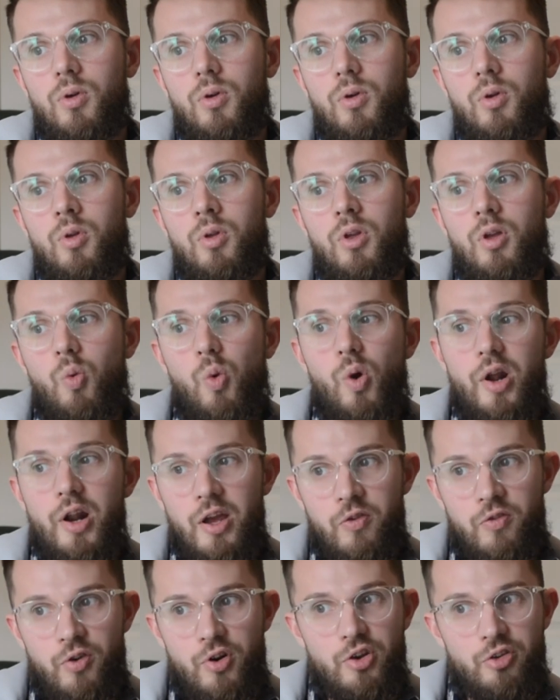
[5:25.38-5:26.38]
when I
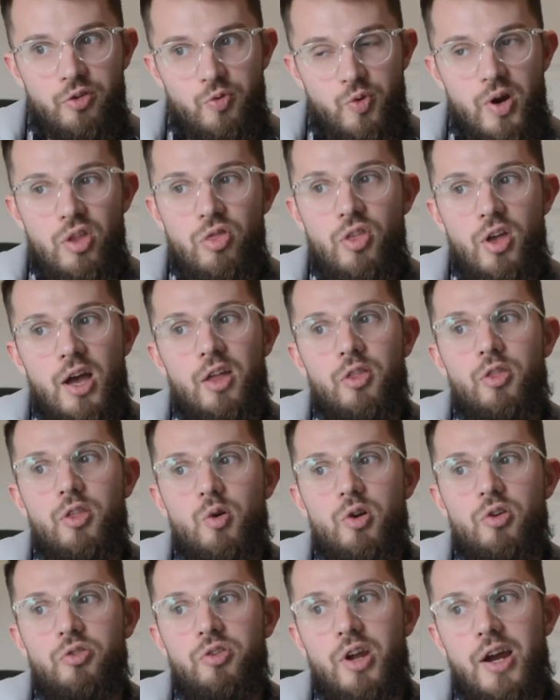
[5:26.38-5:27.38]
first read that, there
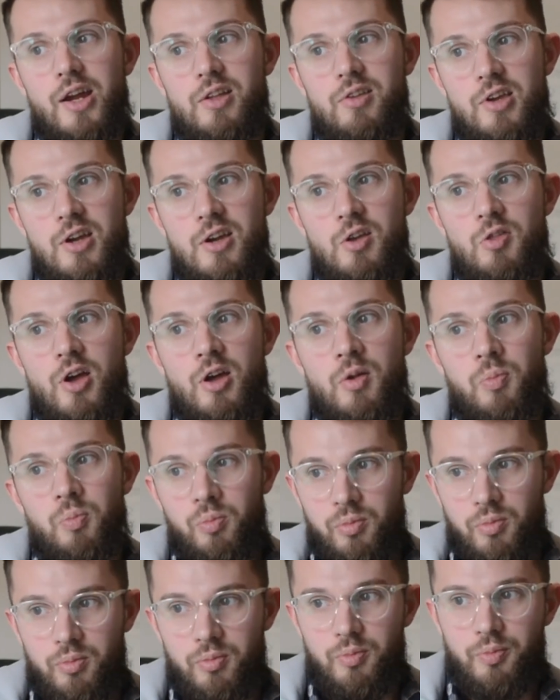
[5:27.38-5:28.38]
was an idea that
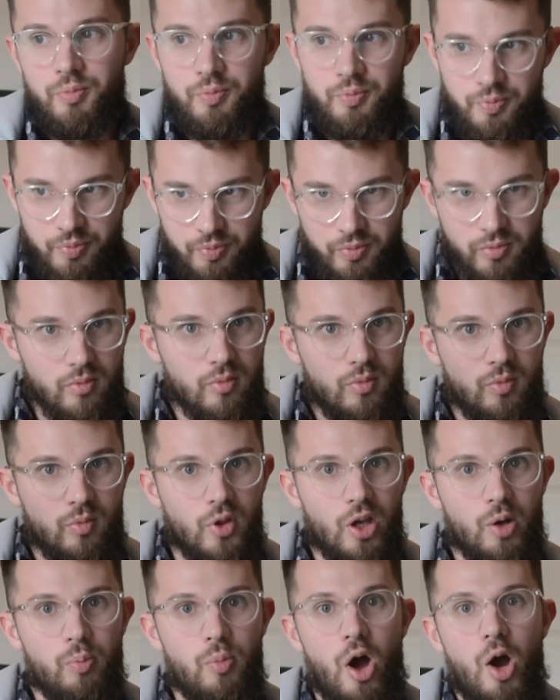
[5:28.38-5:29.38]

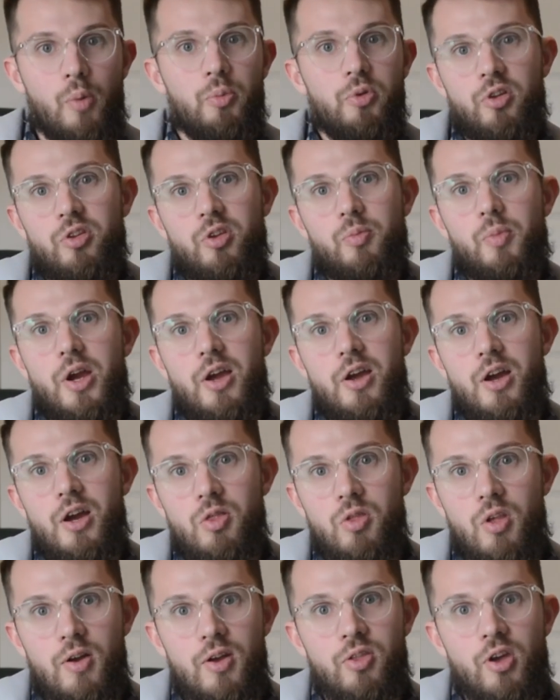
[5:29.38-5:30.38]
popped into my
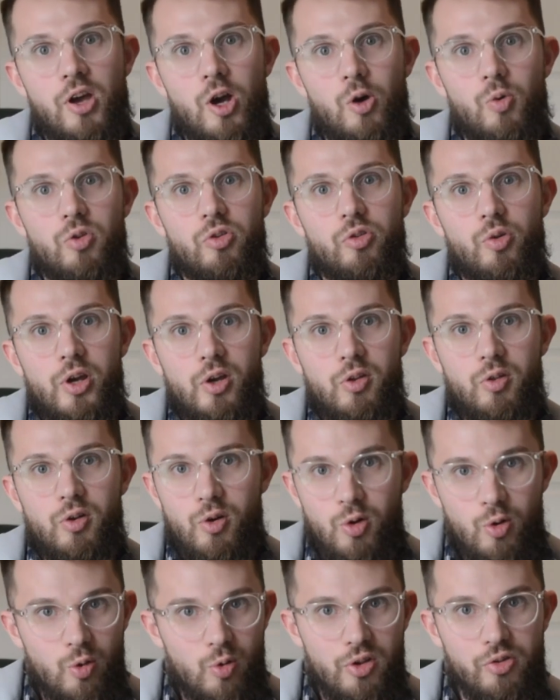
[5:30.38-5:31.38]
head that I thought was like the
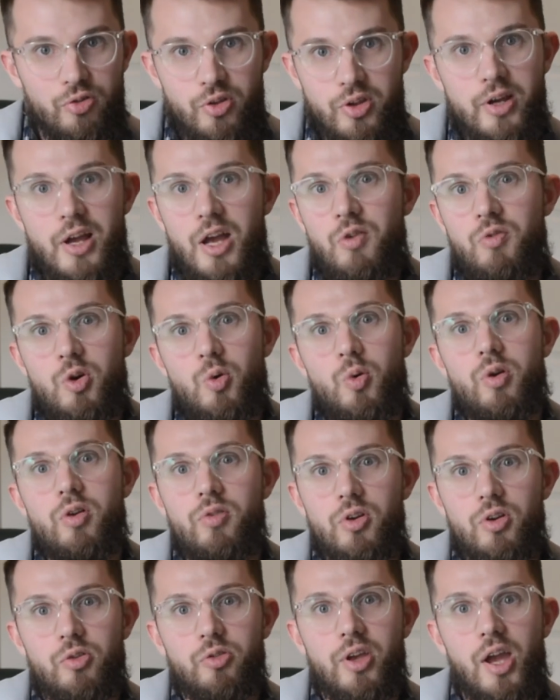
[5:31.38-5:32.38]
coolest thing ever when it
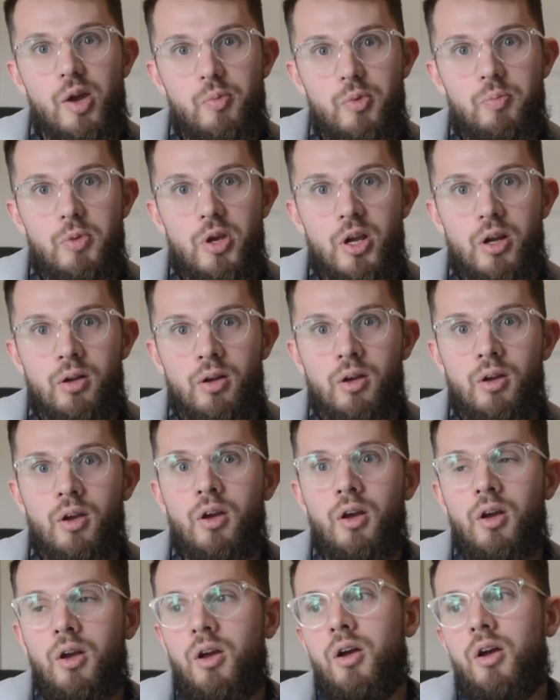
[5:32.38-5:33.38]
first came to me,
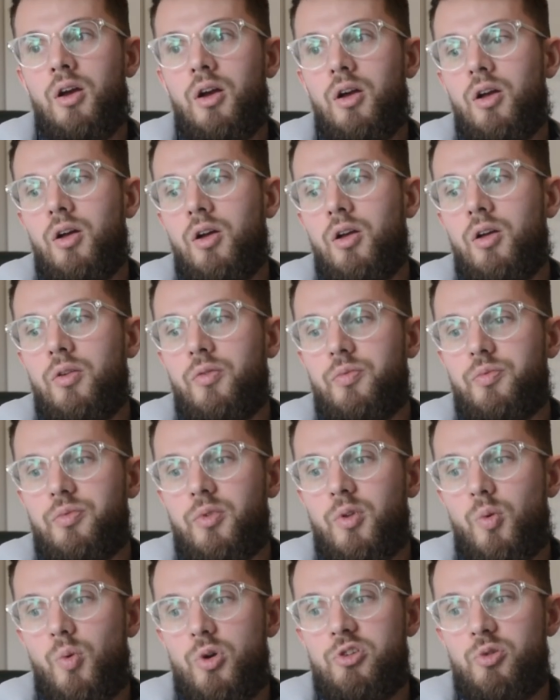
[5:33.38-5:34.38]

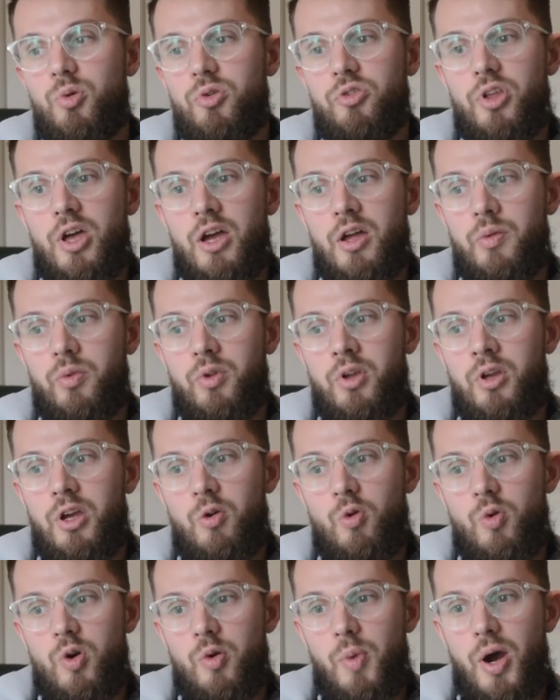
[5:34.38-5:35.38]
which was that it
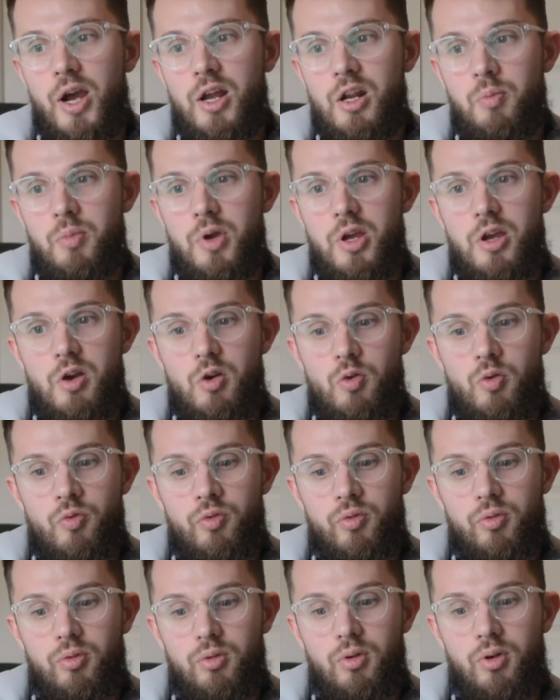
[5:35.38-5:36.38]
reminded me of
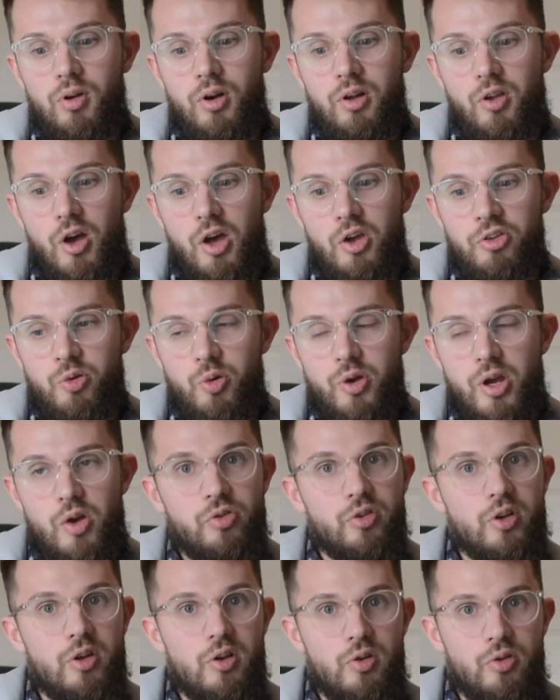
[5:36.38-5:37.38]

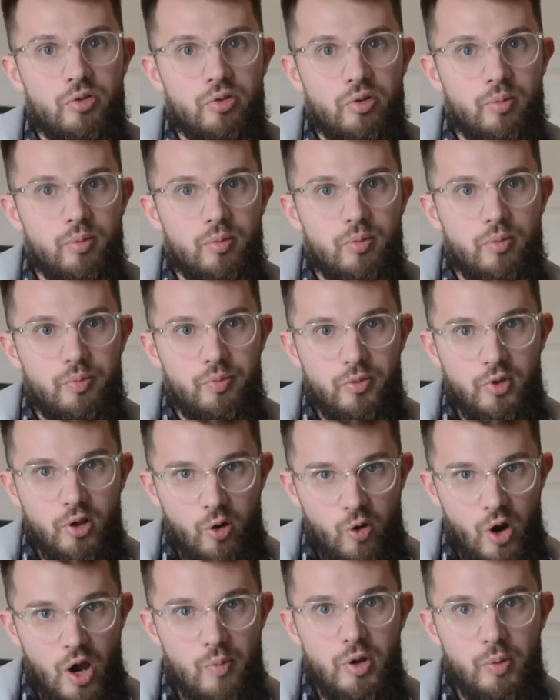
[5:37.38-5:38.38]
Dostoevsky's
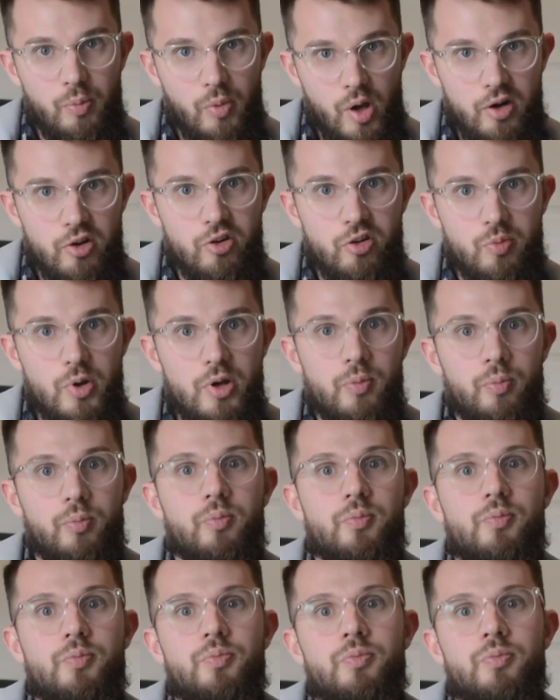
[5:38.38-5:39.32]
Crime and Punishment,